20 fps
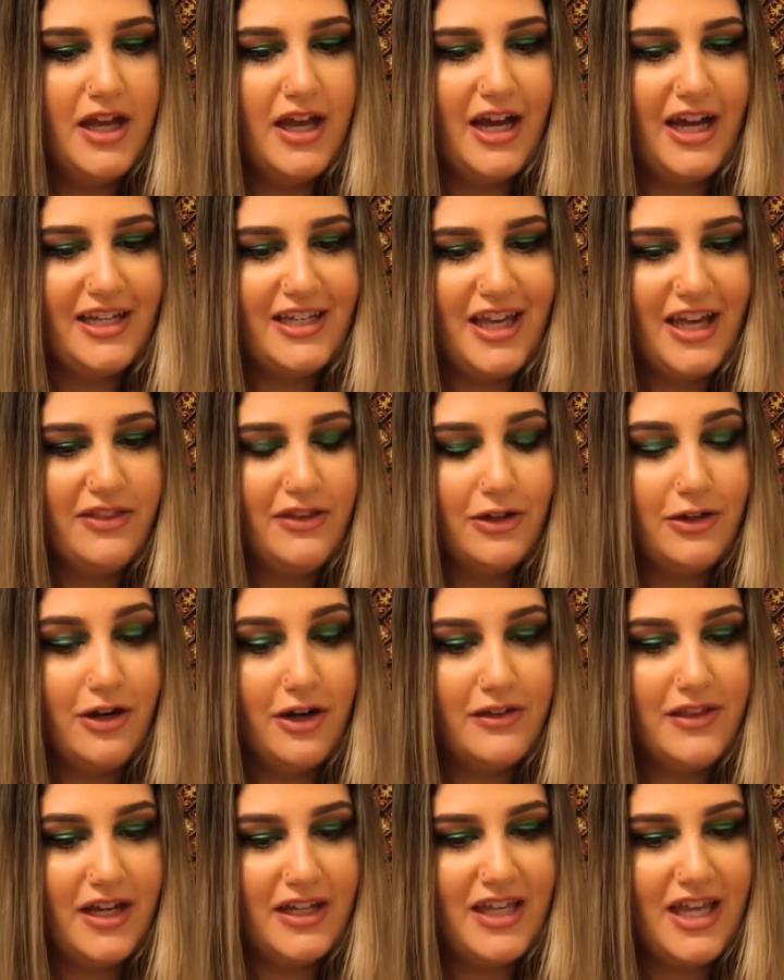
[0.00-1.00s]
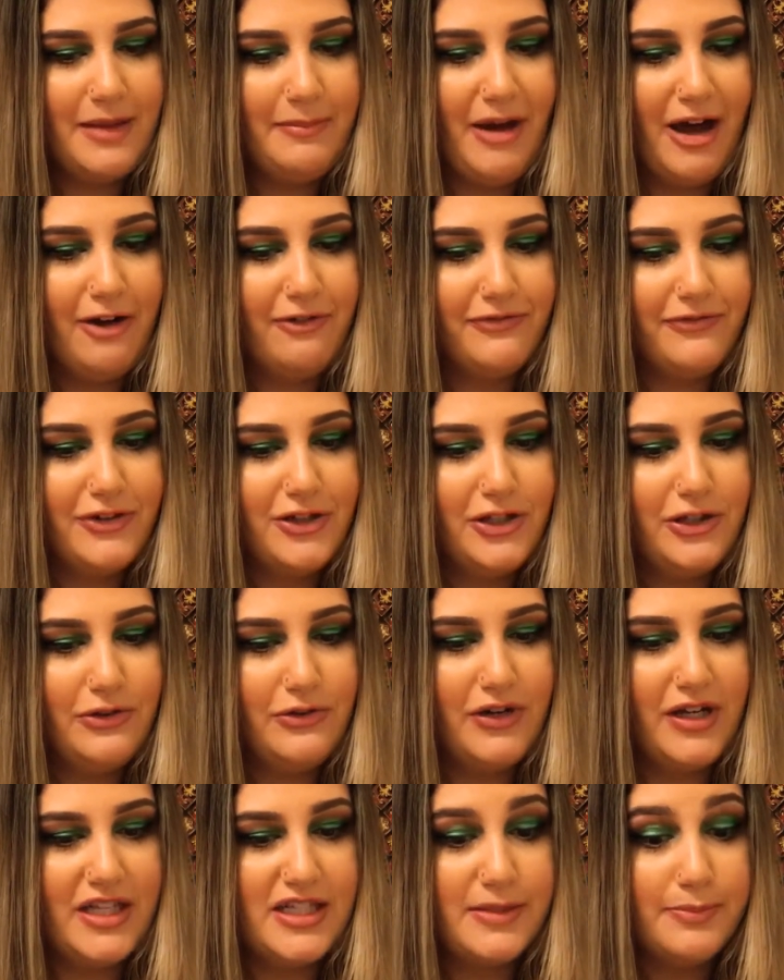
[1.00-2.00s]
Again, the card that came out for
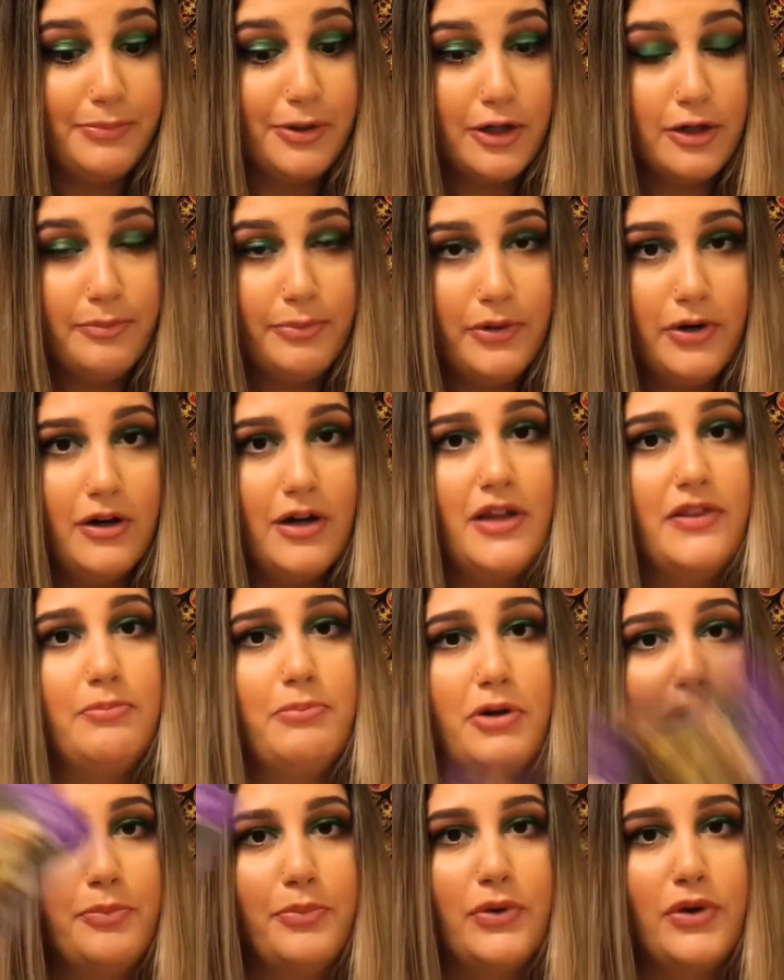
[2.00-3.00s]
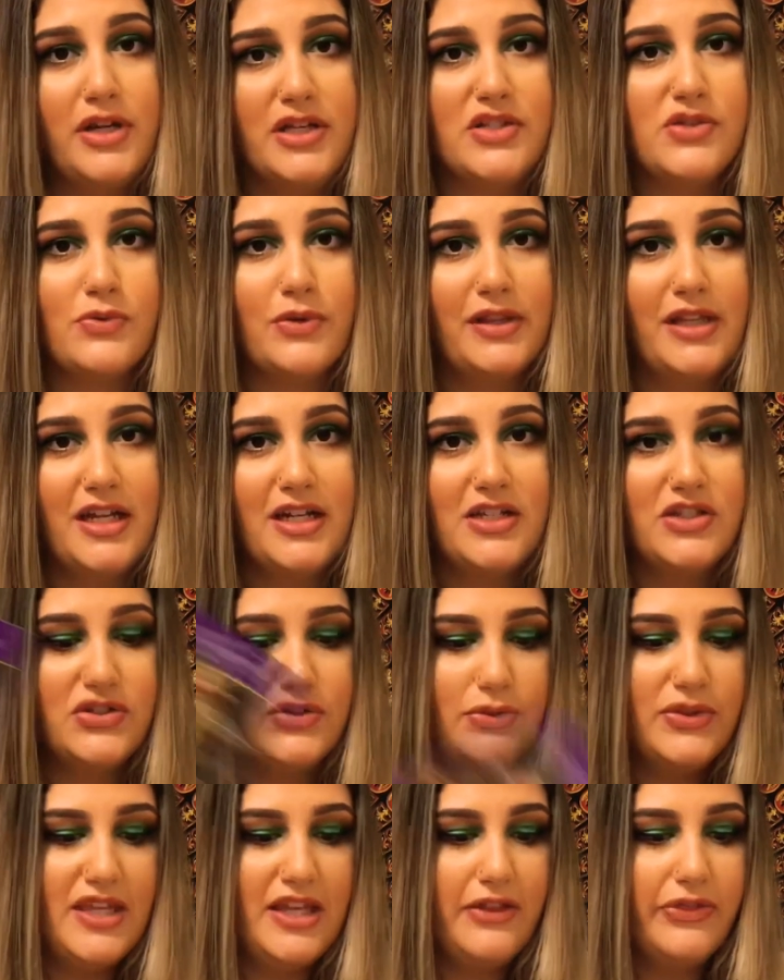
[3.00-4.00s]
you is purple, and purple is related
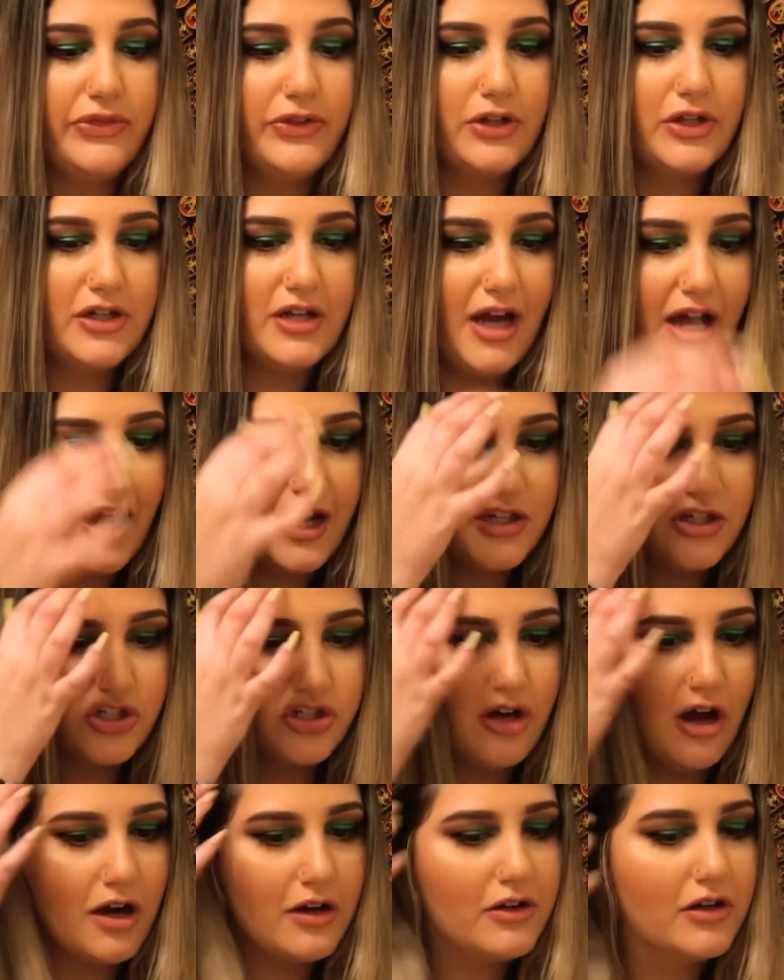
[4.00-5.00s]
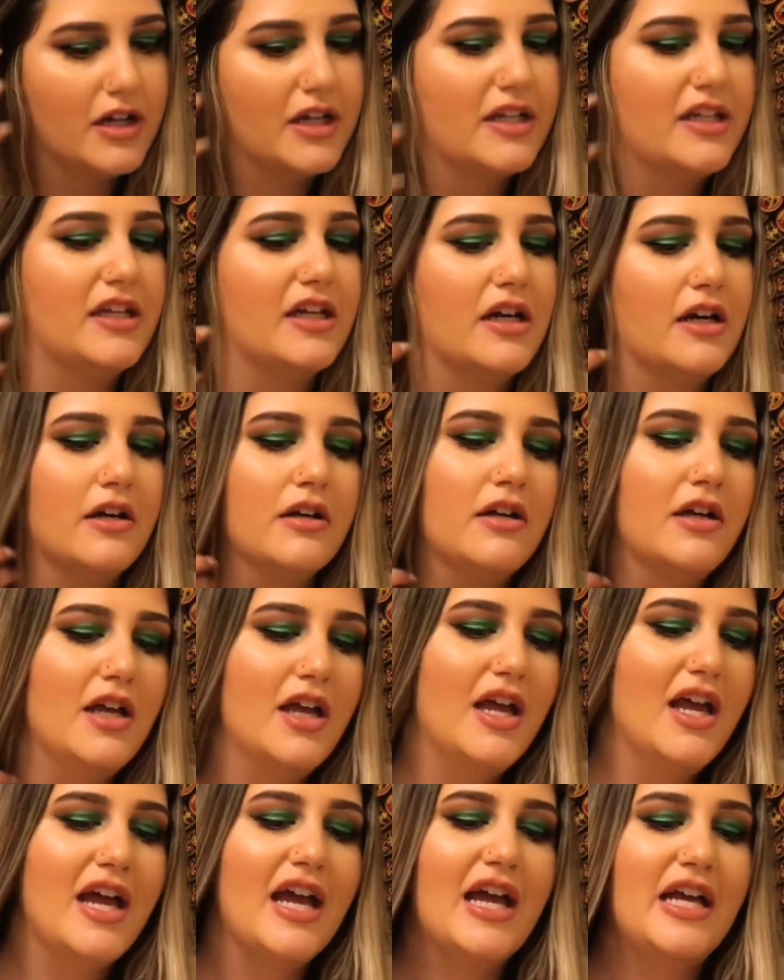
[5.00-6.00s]
to the third eye chakra here.
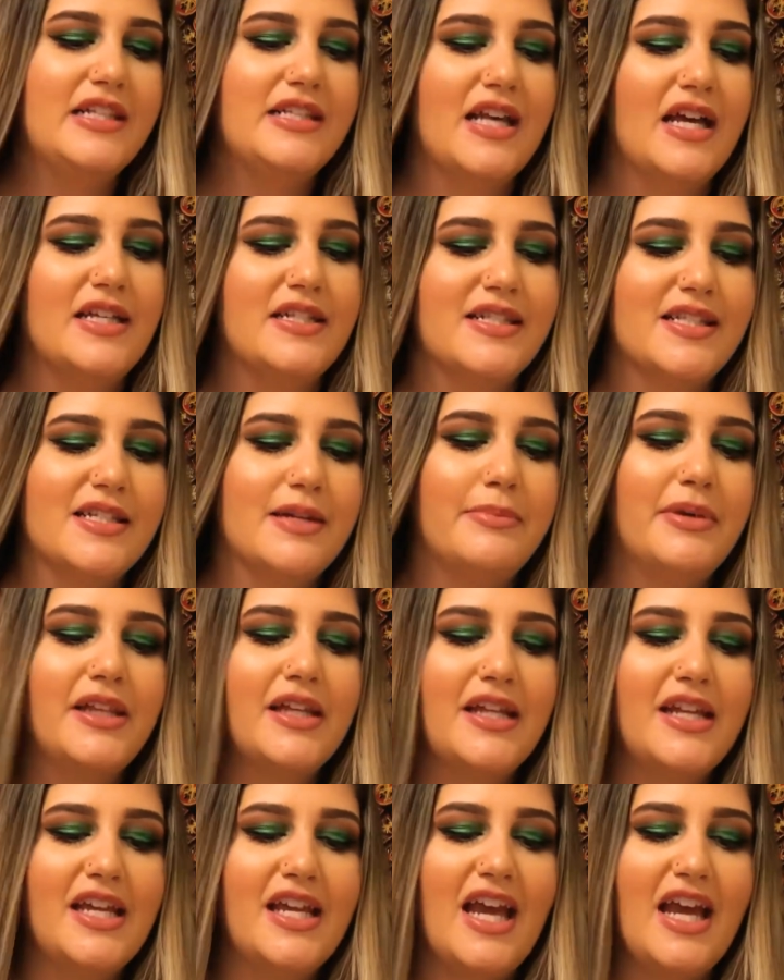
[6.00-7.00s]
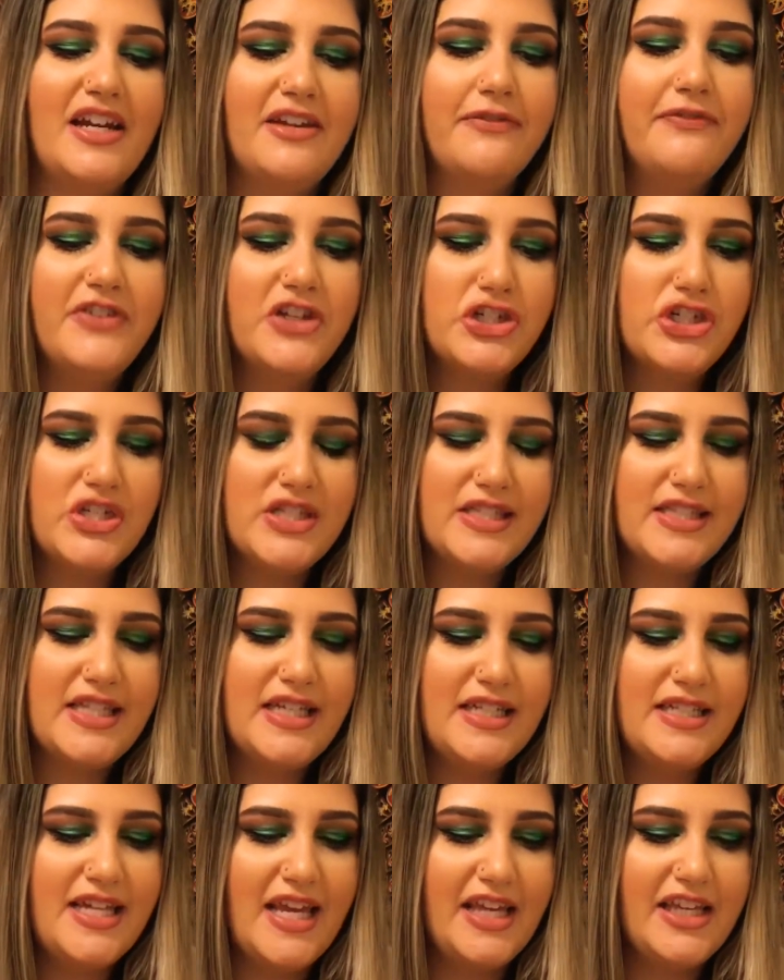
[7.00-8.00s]
It says stability and
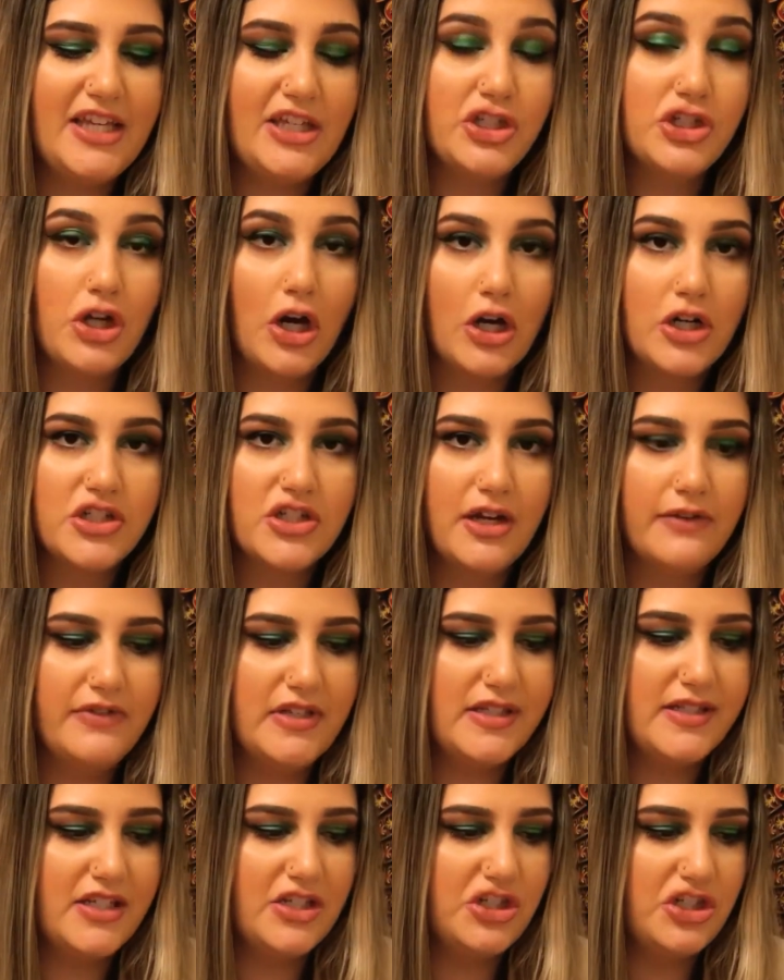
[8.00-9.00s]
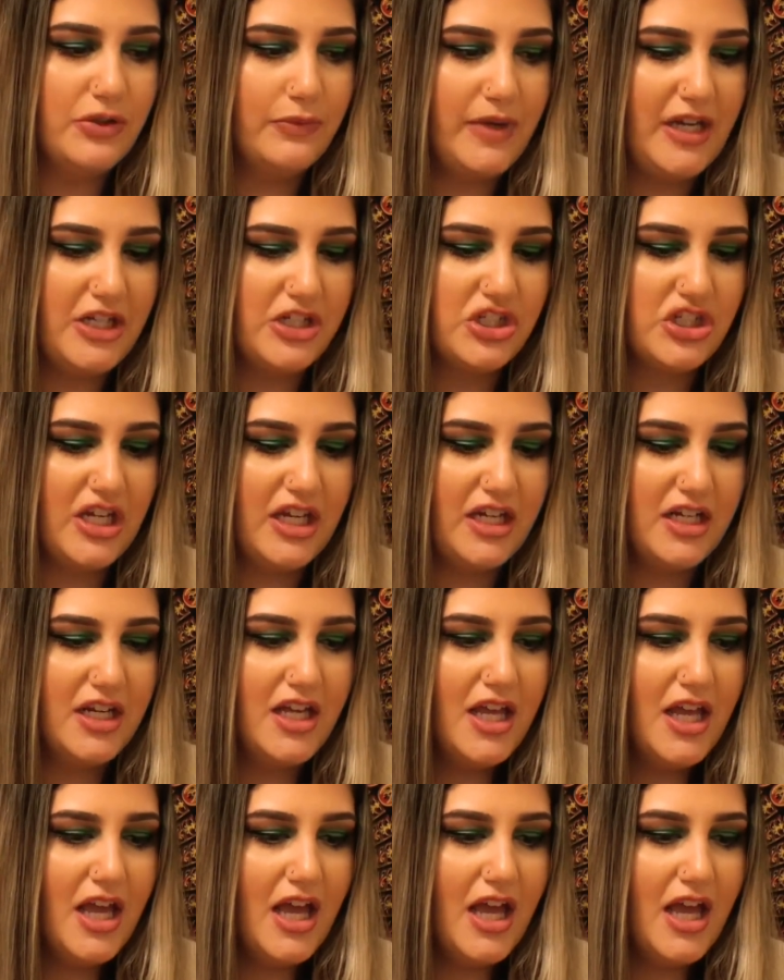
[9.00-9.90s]
efficiency, taking charge of a situation.